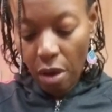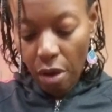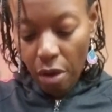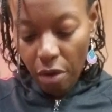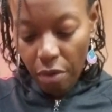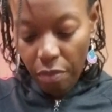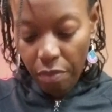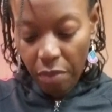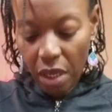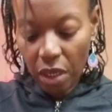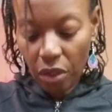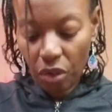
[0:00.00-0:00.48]

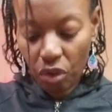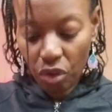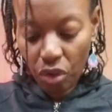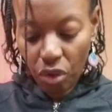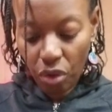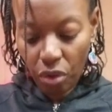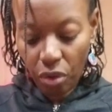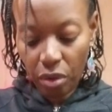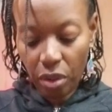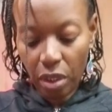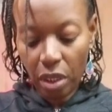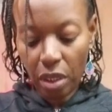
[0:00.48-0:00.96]
make
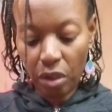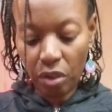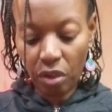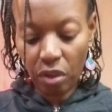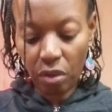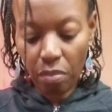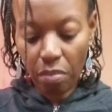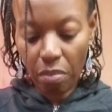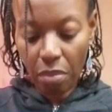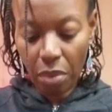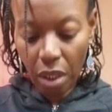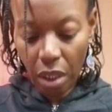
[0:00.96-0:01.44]
sure that
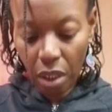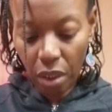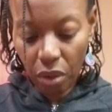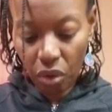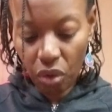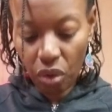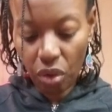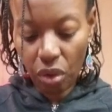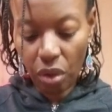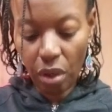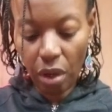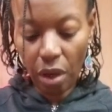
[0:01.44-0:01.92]
as
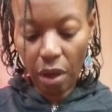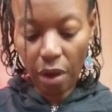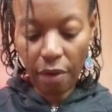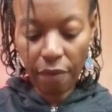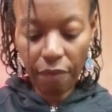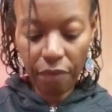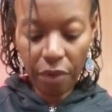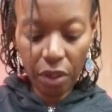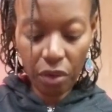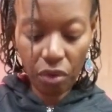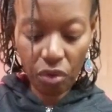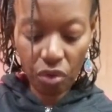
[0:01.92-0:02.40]
much
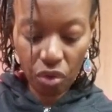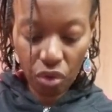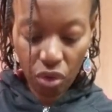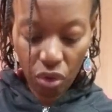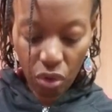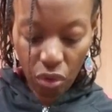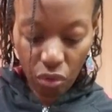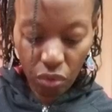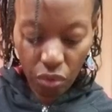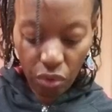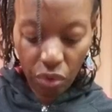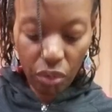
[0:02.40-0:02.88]
of this
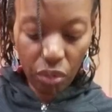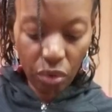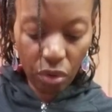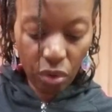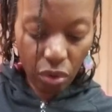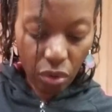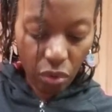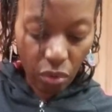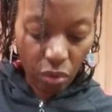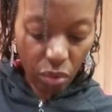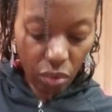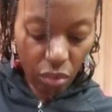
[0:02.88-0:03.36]

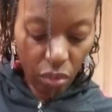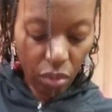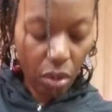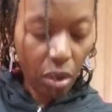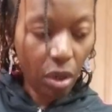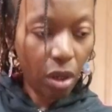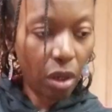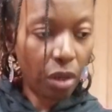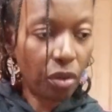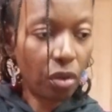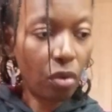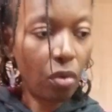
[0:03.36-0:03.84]
juice
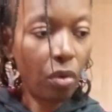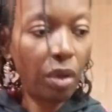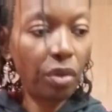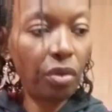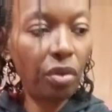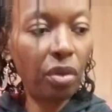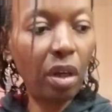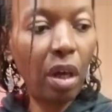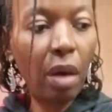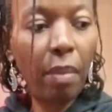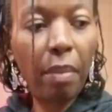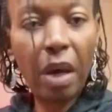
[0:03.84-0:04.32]
is going
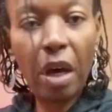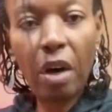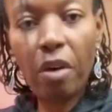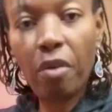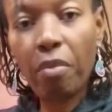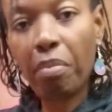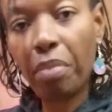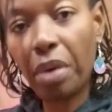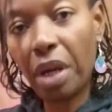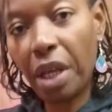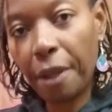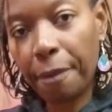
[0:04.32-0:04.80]
to come
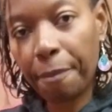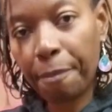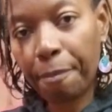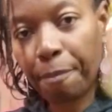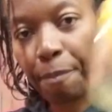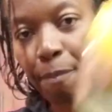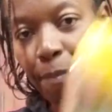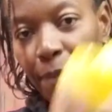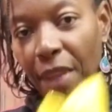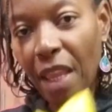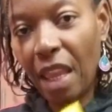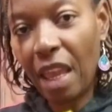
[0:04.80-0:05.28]
out. But
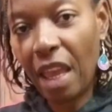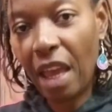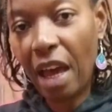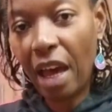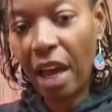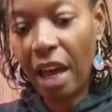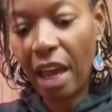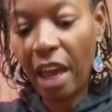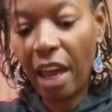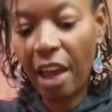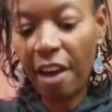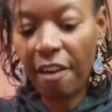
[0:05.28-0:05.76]

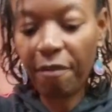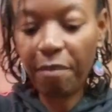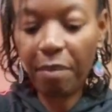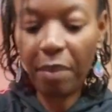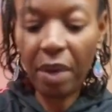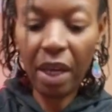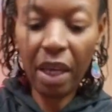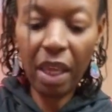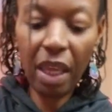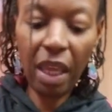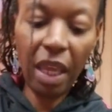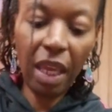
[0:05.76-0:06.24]
I have
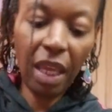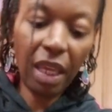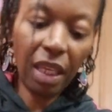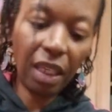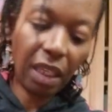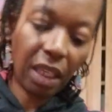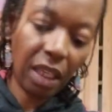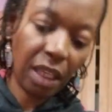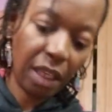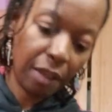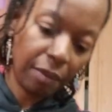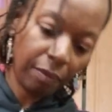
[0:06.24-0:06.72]
my
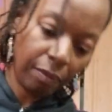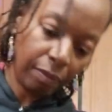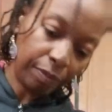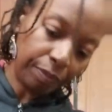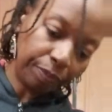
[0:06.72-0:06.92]
handy